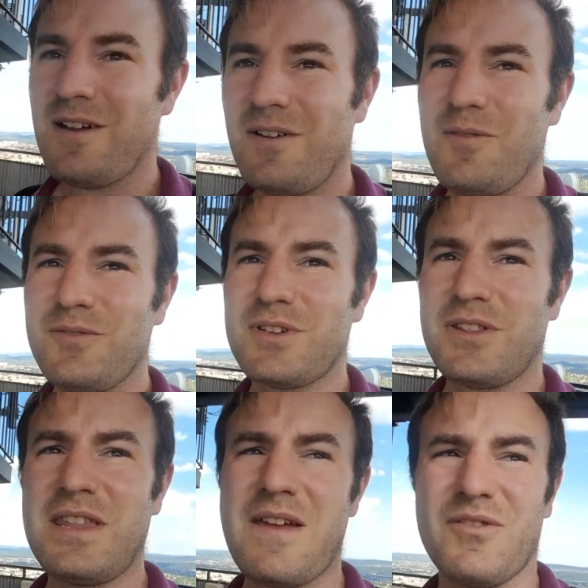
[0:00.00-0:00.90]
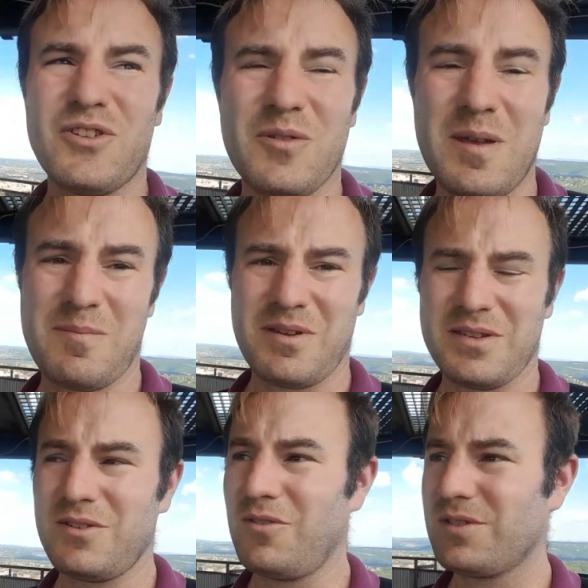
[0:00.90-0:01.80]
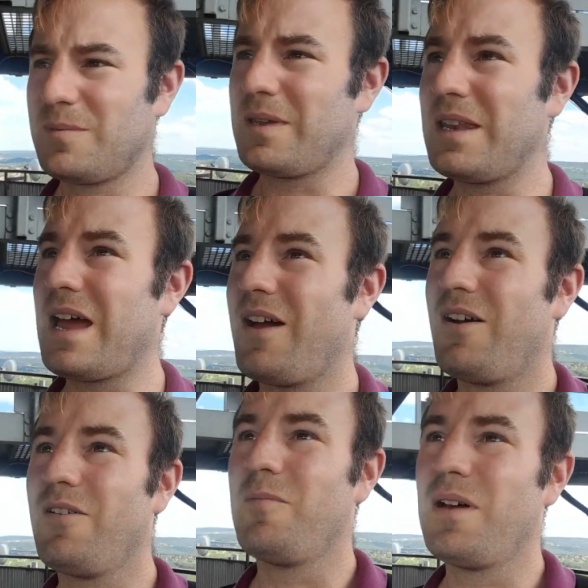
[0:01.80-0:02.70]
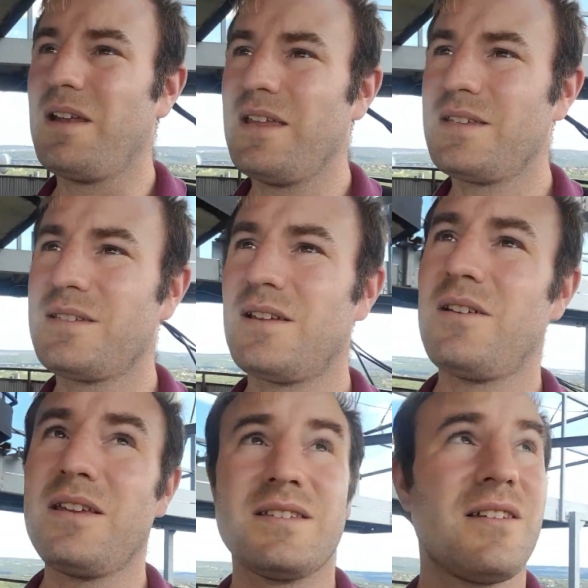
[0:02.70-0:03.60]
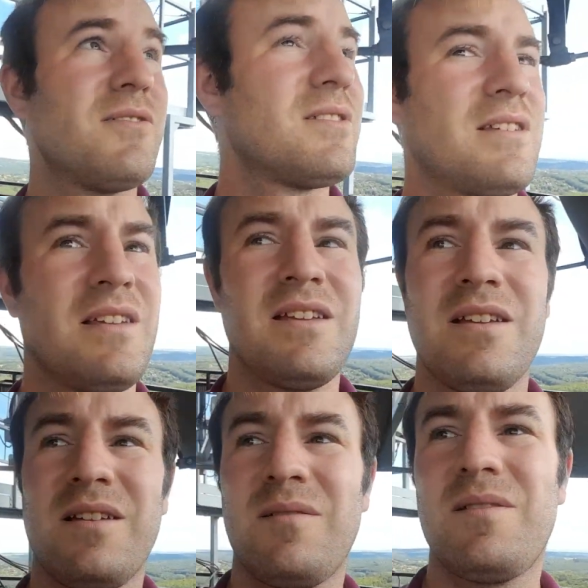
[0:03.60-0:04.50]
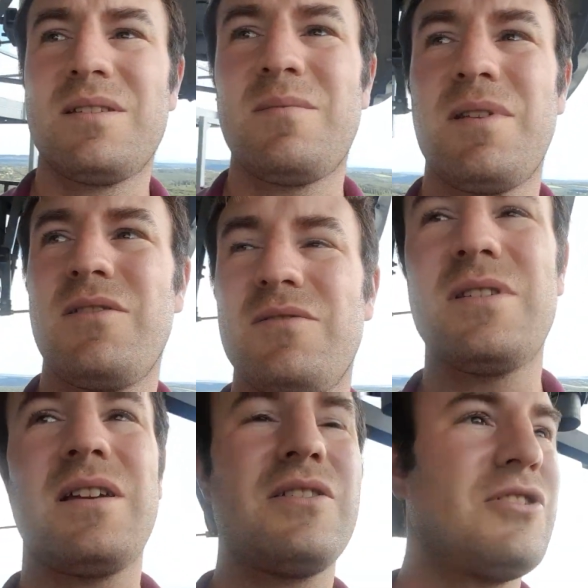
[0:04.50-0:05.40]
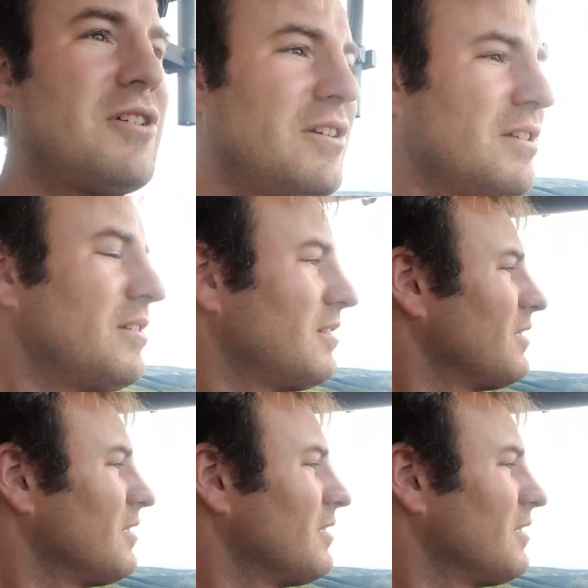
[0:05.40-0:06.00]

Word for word: I would I'd never do it, but it's not something that high on my list. Oh, here's those some of those uh, giant